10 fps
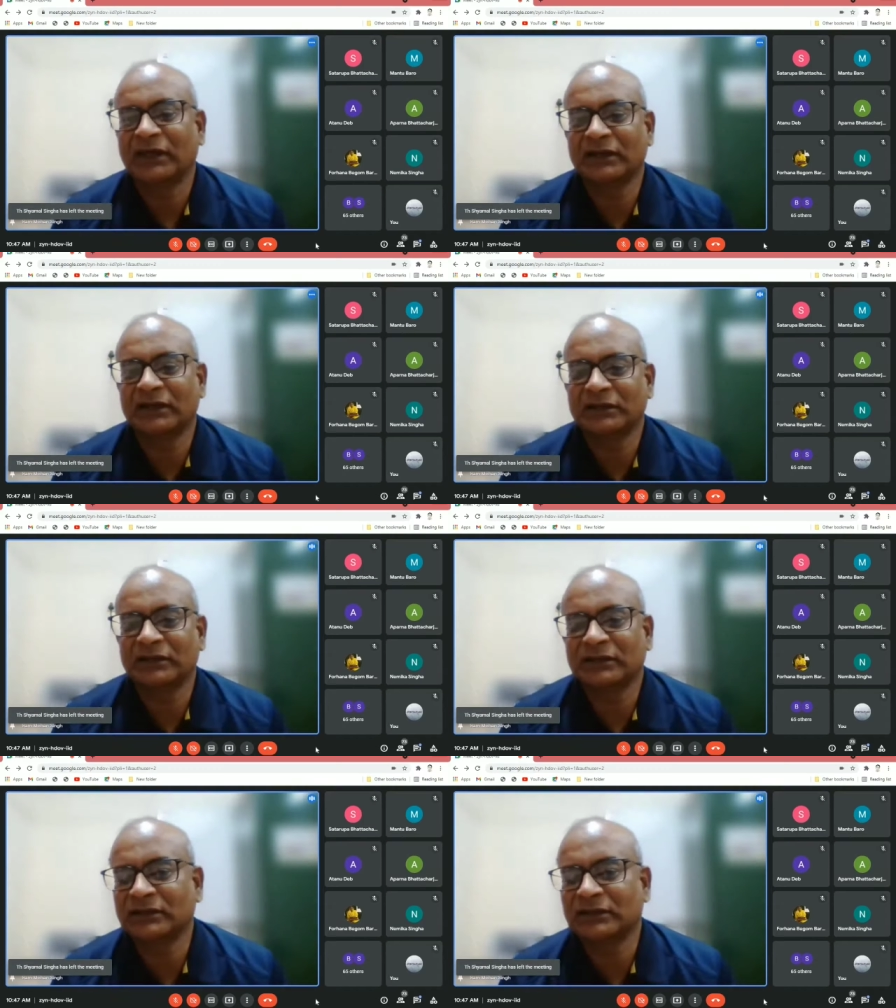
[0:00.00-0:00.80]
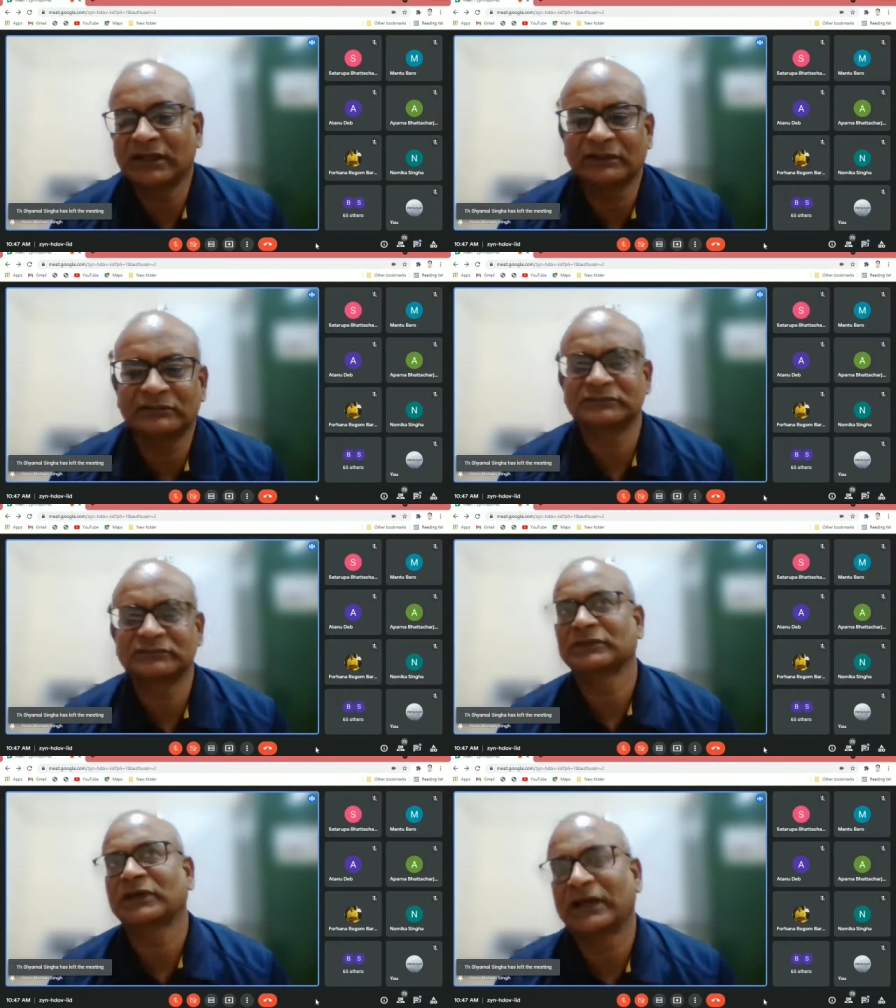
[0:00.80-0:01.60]
And uh,
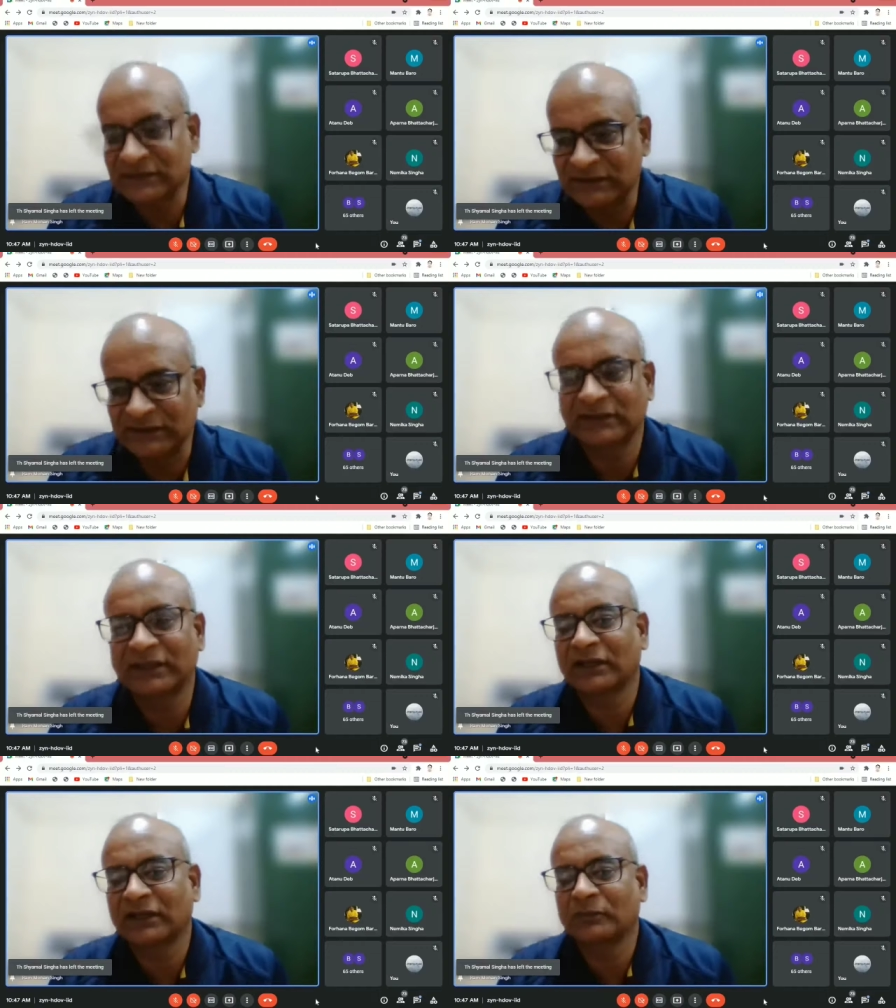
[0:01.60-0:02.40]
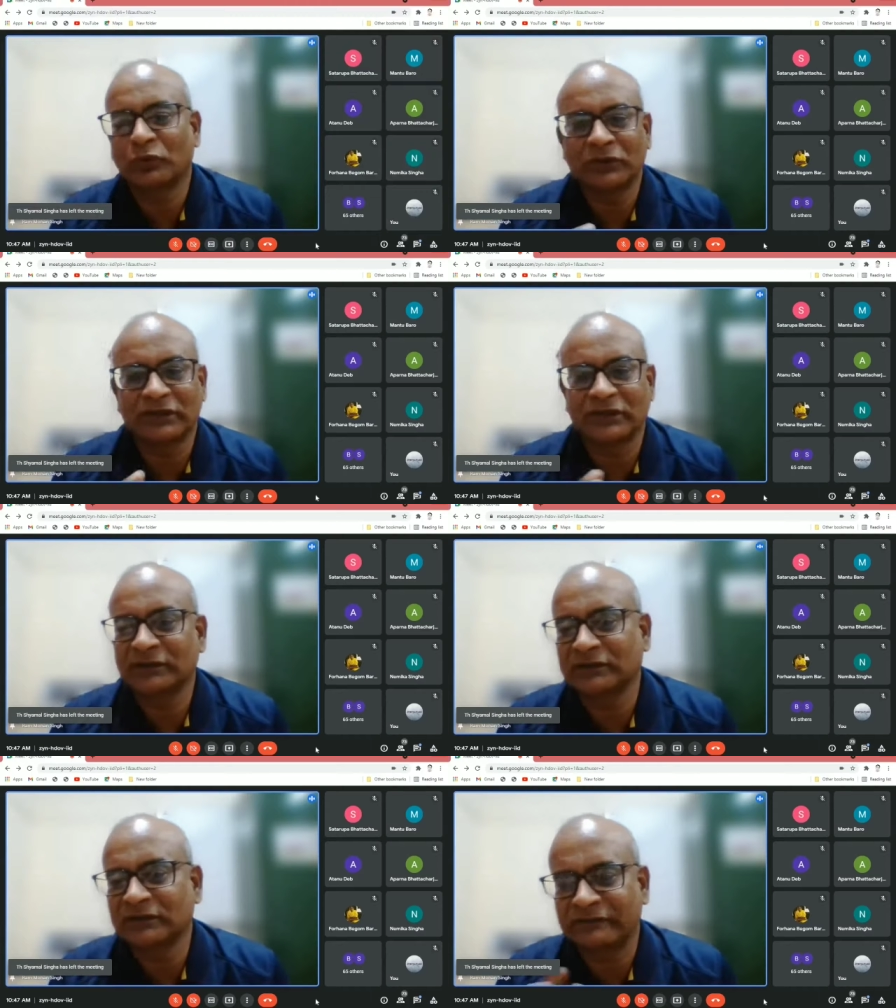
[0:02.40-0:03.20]
then I see there are
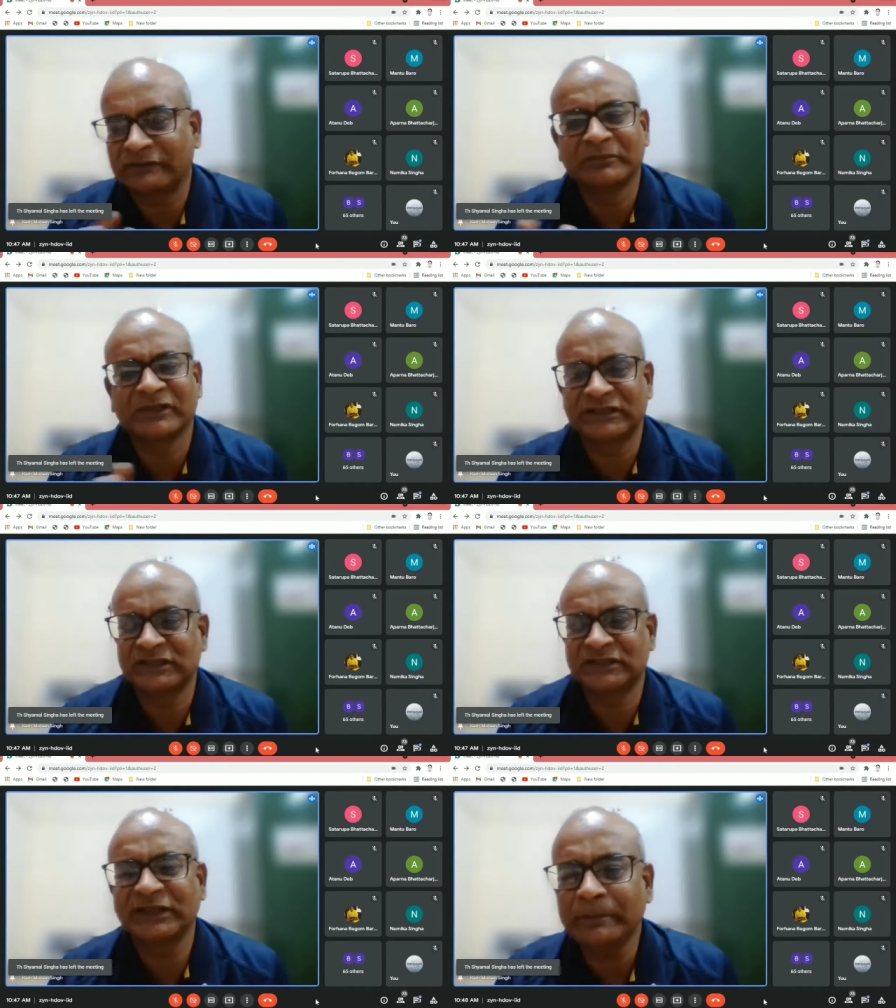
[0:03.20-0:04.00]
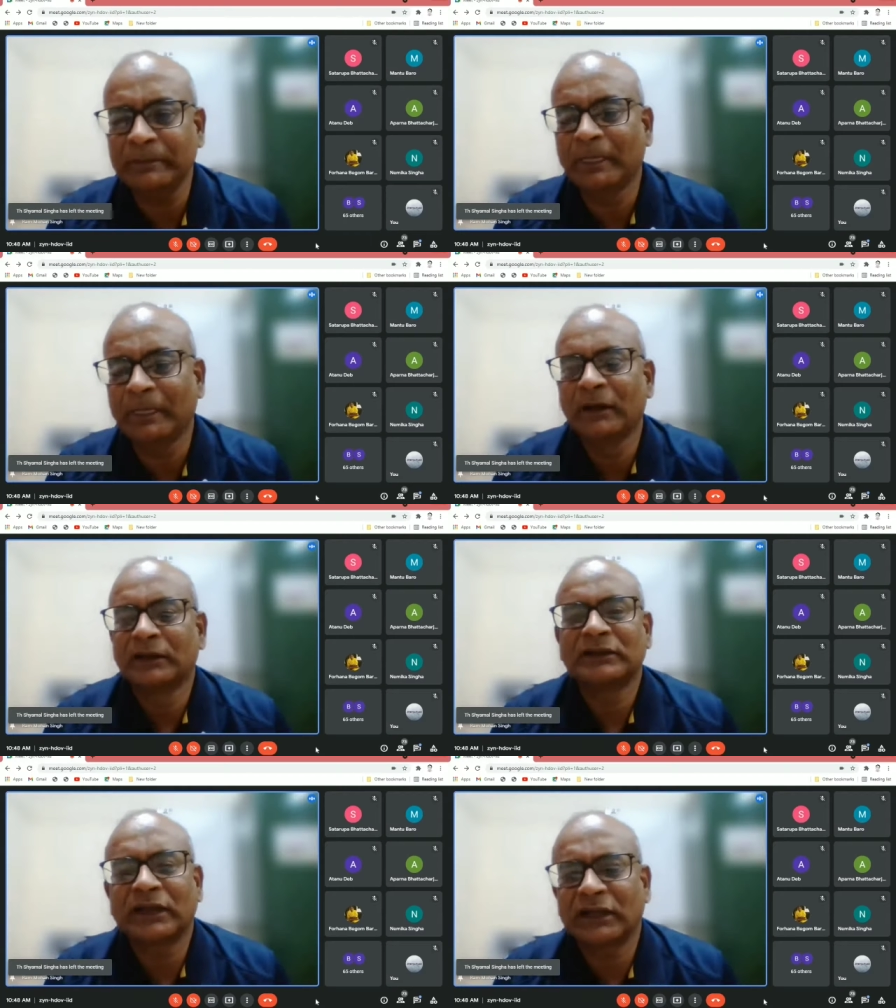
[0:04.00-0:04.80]
about, uh, from the 60,
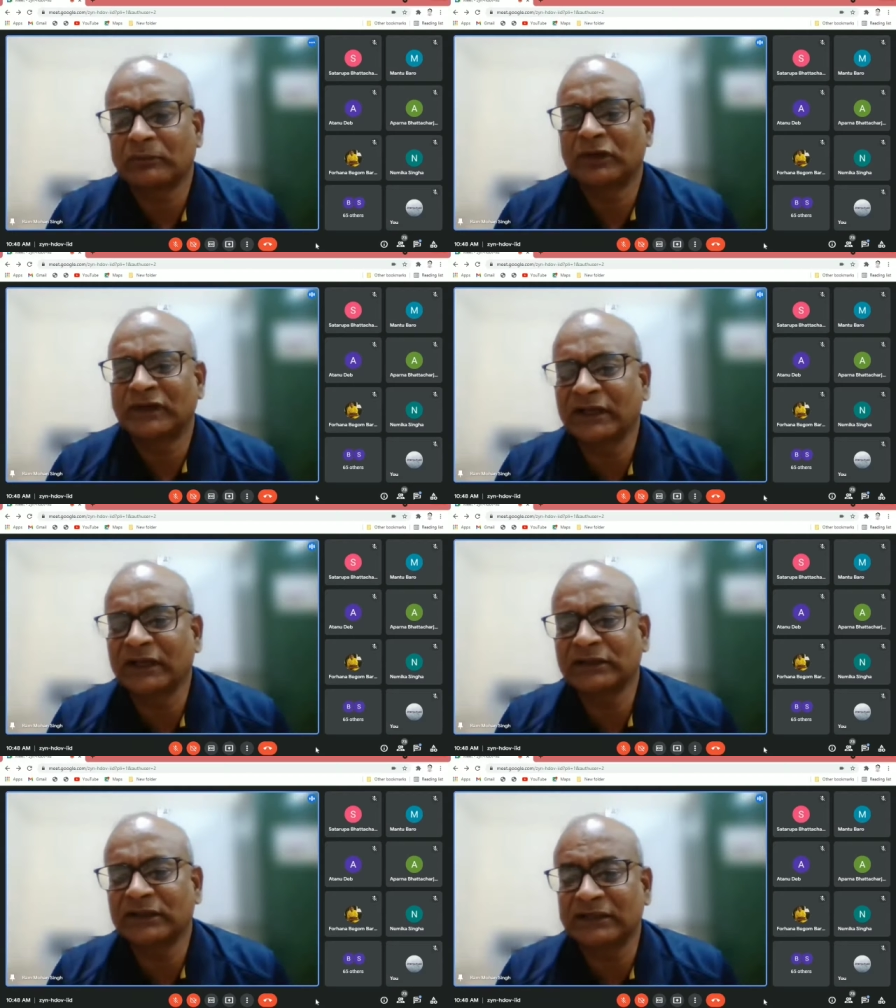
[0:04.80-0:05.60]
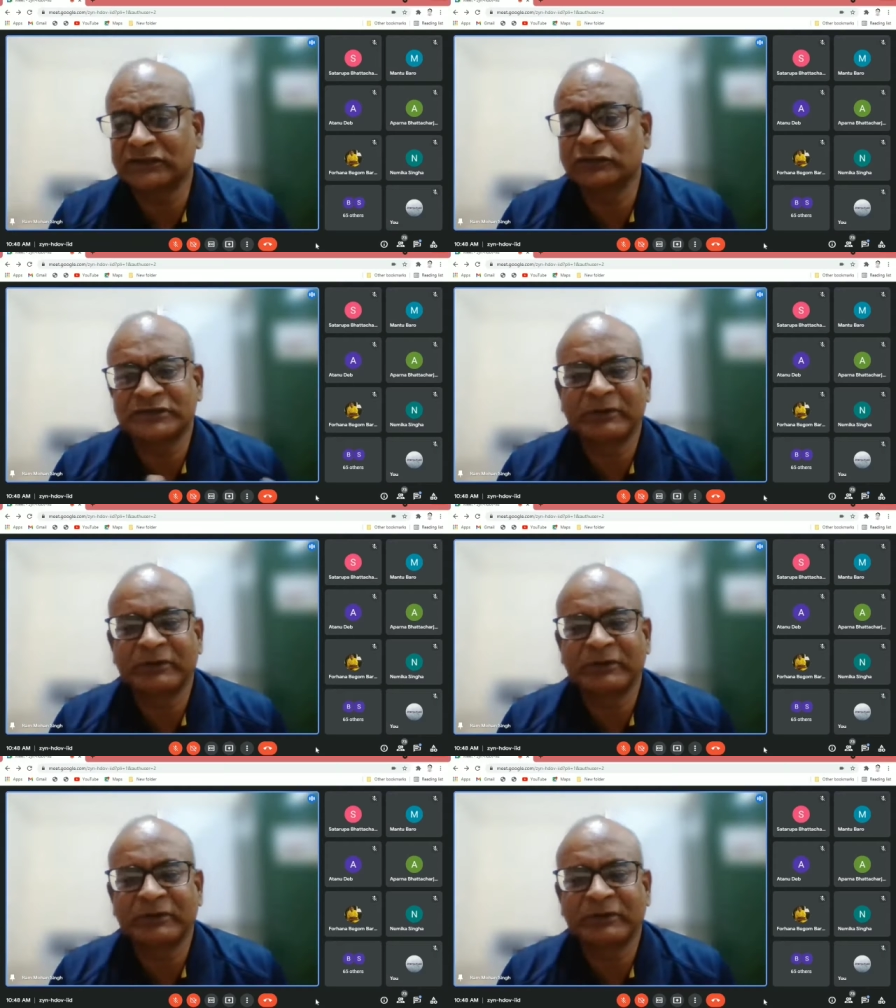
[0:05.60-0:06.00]
there are about 10 guys.